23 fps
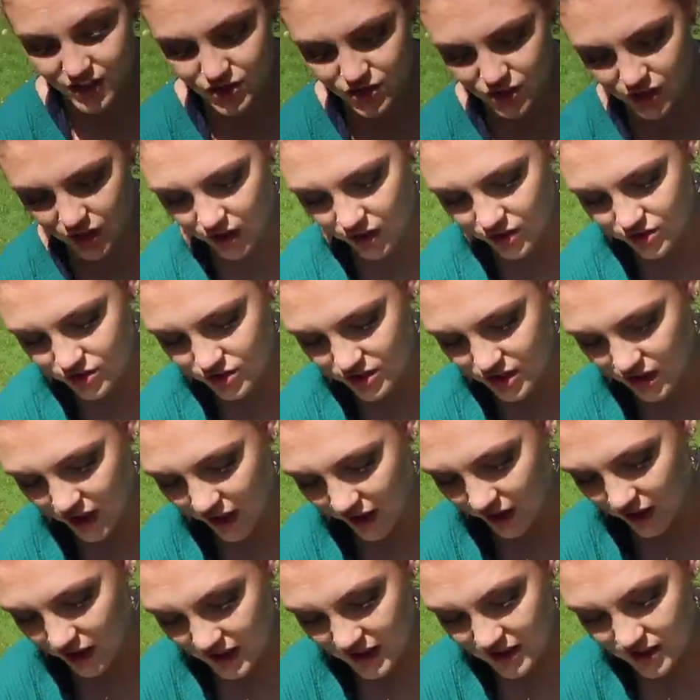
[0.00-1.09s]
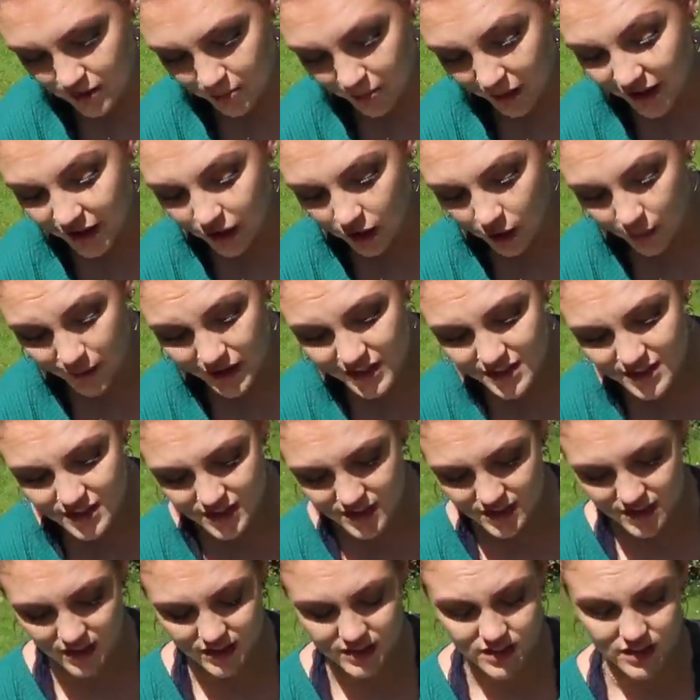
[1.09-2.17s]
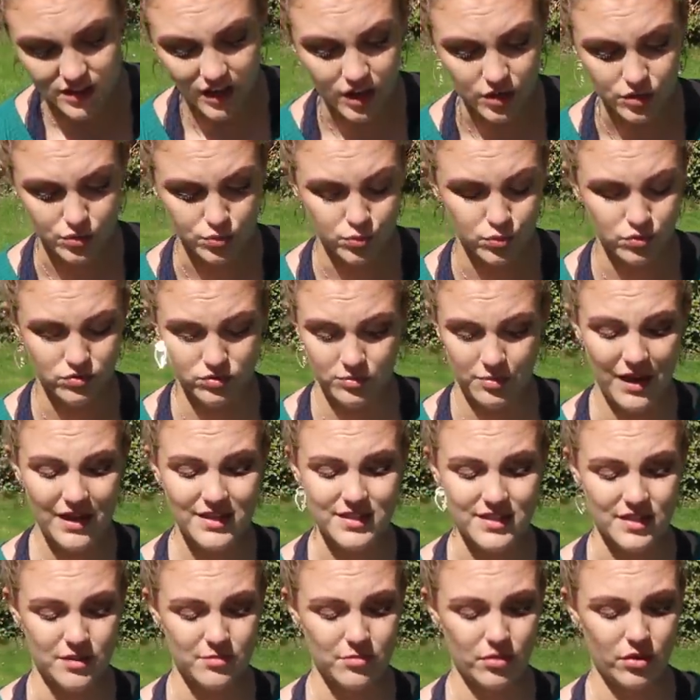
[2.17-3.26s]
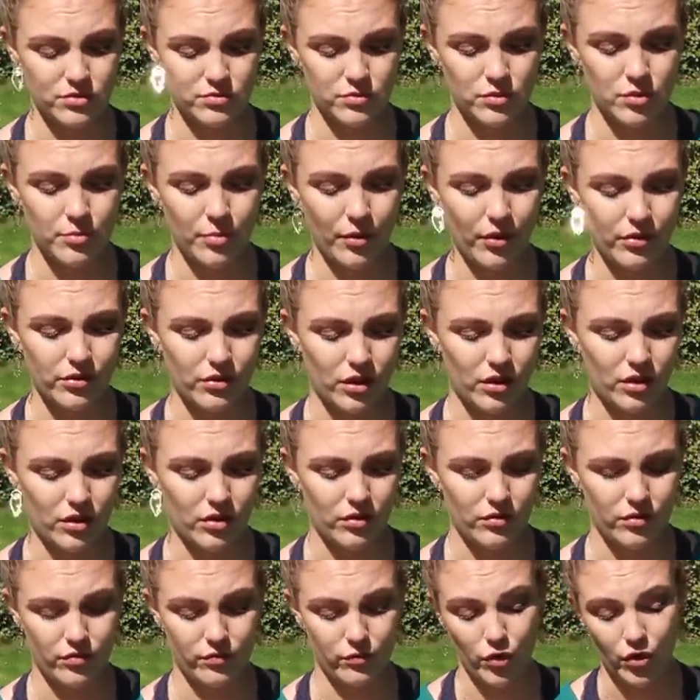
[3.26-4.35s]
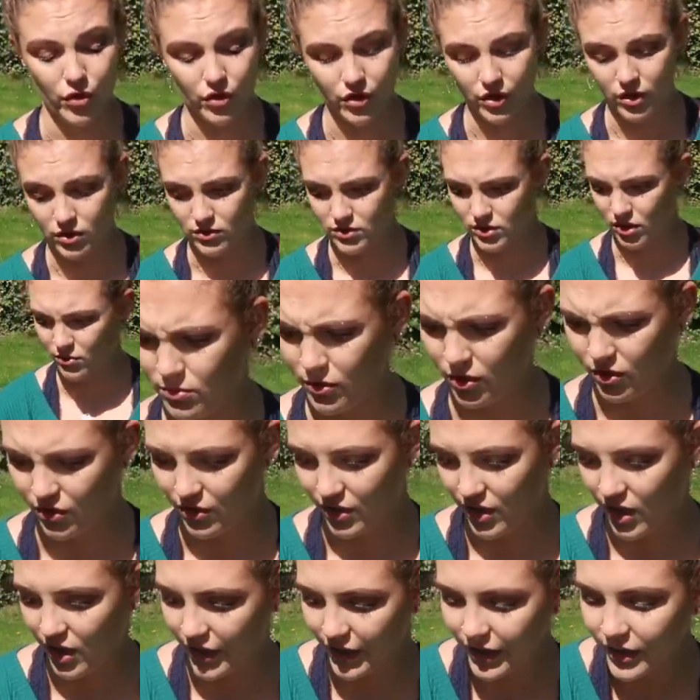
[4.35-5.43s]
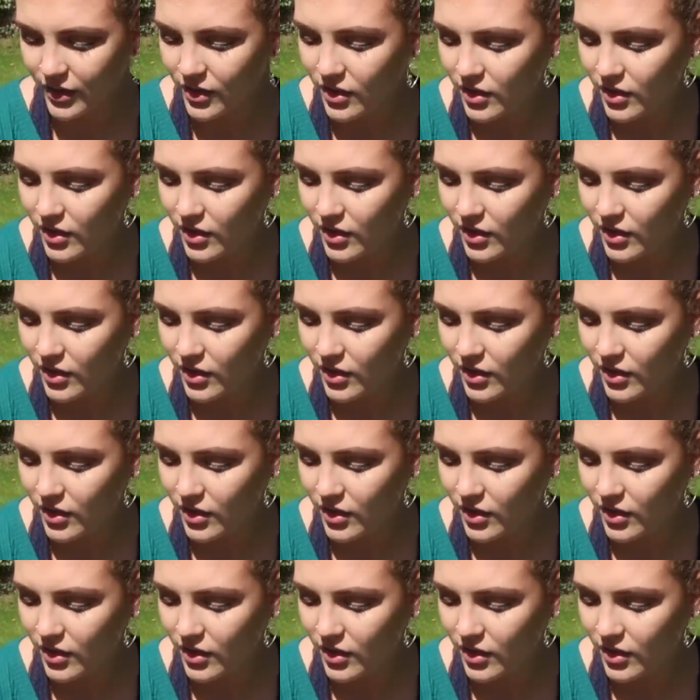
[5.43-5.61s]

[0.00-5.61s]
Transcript: each other just like either by coincidence, like today I just walked past him because we were both going on a run, and I was like, oh my god, hi.